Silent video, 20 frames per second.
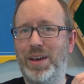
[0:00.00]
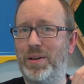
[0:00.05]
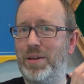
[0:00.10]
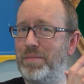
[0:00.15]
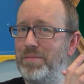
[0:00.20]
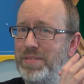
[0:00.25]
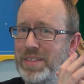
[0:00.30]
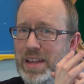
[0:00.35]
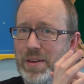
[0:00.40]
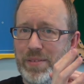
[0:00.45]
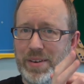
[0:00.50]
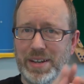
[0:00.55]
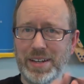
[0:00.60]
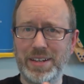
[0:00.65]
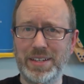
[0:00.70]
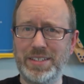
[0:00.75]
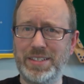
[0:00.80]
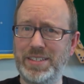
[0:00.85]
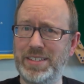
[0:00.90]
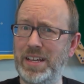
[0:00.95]
I've never
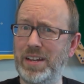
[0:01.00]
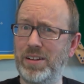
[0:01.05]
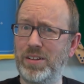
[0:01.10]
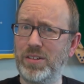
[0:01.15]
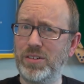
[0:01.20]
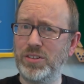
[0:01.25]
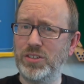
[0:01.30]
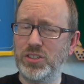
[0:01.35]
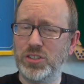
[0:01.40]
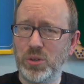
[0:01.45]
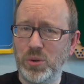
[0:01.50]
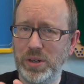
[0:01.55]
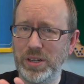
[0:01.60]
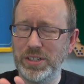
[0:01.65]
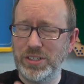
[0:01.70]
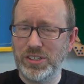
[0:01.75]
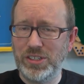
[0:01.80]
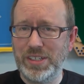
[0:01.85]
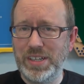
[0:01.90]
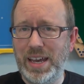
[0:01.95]
hit a settler
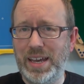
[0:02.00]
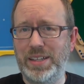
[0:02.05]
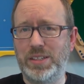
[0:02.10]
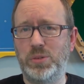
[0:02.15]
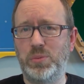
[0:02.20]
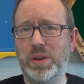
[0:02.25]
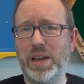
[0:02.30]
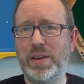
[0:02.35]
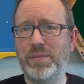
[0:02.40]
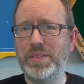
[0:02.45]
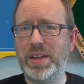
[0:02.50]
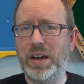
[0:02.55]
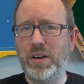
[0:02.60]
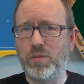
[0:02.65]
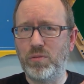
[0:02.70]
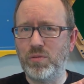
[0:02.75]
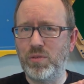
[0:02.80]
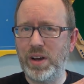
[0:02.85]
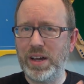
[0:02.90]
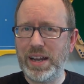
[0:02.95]
shortage yet. We have not
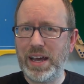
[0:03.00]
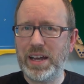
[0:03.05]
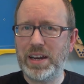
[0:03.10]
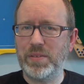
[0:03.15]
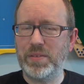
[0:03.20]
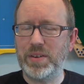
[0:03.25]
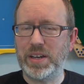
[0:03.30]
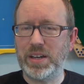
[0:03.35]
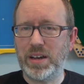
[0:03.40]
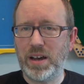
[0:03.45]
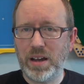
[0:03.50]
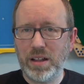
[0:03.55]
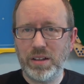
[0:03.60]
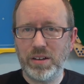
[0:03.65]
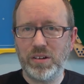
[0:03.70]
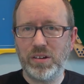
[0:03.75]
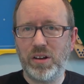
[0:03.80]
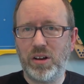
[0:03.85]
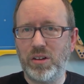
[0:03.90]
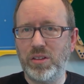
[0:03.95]
run out of a
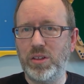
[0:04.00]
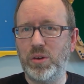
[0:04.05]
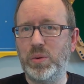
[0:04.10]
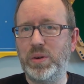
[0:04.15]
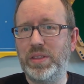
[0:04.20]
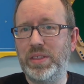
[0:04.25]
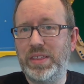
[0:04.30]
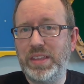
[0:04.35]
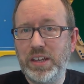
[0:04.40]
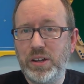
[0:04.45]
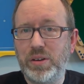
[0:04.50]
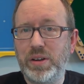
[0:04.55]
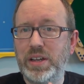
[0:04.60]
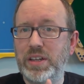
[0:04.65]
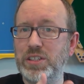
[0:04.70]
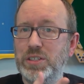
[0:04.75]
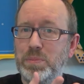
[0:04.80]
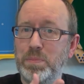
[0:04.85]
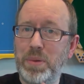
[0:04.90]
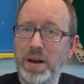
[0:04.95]
color, although in theory
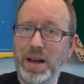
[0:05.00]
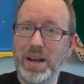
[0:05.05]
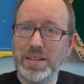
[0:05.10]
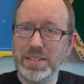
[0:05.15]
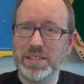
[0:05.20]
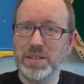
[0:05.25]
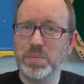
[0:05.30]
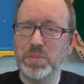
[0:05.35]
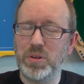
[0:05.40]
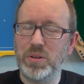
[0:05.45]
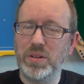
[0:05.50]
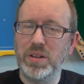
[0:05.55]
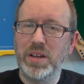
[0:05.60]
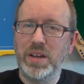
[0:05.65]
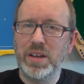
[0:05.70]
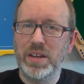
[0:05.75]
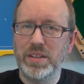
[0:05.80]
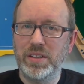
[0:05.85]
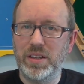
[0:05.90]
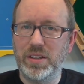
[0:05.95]
it's possible
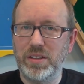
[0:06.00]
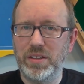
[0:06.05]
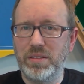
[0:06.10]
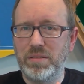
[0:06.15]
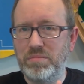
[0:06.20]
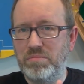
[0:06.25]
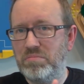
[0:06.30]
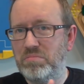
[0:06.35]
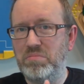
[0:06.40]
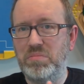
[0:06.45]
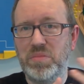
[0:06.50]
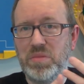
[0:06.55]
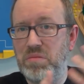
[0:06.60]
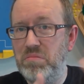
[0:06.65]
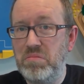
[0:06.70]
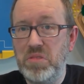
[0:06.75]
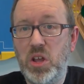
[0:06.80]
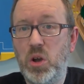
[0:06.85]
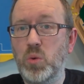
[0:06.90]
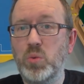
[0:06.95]
that
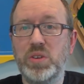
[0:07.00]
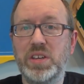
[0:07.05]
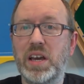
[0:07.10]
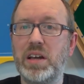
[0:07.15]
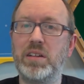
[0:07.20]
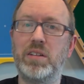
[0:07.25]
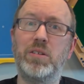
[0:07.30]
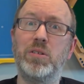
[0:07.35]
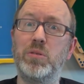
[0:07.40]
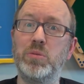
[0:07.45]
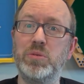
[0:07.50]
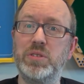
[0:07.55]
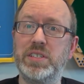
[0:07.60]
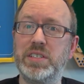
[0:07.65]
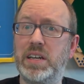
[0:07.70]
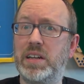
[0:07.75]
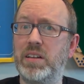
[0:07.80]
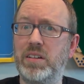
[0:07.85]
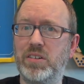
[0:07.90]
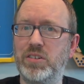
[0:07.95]
no yellow
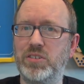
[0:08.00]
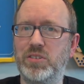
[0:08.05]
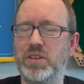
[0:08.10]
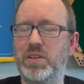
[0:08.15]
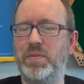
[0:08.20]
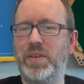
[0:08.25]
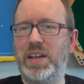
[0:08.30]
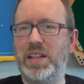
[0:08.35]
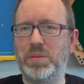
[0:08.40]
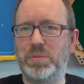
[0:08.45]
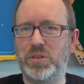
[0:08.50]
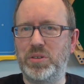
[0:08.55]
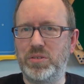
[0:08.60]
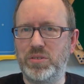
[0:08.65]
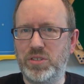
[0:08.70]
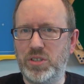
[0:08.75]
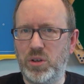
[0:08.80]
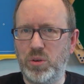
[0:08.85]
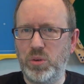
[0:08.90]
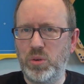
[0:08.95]
settlers are available.
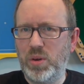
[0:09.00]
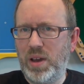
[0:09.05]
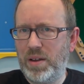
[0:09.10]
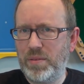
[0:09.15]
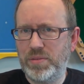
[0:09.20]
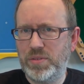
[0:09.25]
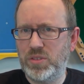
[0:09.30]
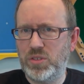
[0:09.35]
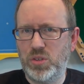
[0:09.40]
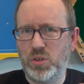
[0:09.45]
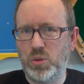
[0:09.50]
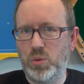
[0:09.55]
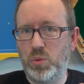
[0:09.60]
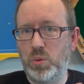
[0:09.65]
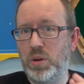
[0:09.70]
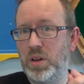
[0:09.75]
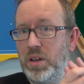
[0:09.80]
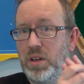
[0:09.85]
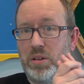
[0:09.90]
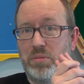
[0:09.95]
So you have
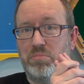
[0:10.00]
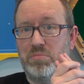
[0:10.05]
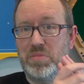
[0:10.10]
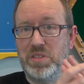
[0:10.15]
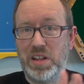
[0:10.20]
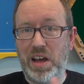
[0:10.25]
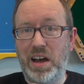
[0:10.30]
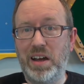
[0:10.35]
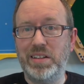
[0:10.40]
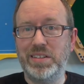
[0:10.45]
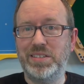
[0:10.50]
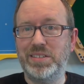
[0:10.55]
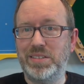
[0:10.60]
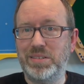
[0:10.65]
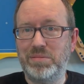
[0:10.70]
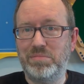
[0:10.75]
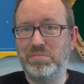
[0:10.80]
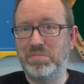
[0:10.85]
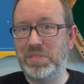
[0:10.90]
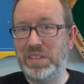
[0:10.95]
to not
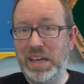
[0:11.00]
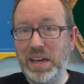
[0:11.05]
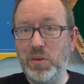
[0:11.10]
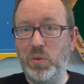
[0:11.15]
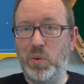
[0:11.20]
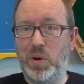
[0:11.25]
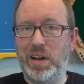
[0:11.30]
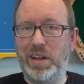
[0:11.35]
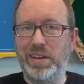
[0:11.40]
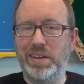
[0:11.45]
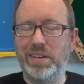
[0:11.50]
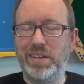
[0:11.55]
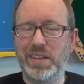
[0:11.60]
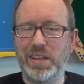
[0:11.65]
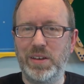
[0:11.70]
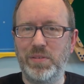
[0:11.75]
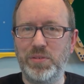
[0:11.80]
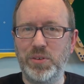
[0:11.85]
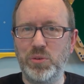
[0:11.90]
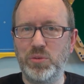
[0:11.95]
get one
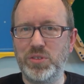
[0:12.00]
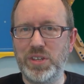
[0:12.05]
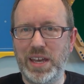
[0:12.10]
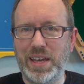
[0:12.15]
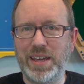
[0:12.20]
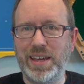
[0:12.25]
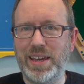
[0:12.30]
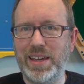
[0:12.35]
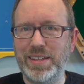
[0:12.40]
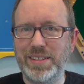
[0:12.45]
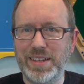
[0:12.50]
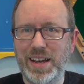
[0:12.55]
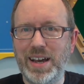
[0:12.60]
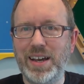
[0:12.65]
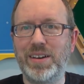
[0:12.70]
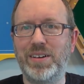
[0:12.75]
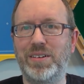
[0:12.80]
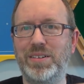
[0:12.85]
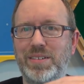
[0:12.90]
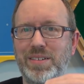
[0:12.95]
if you take a
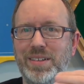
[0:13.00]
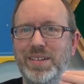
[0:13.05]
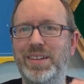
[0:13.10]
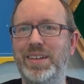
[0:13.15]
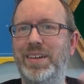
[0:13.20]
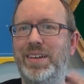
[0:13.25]
tile.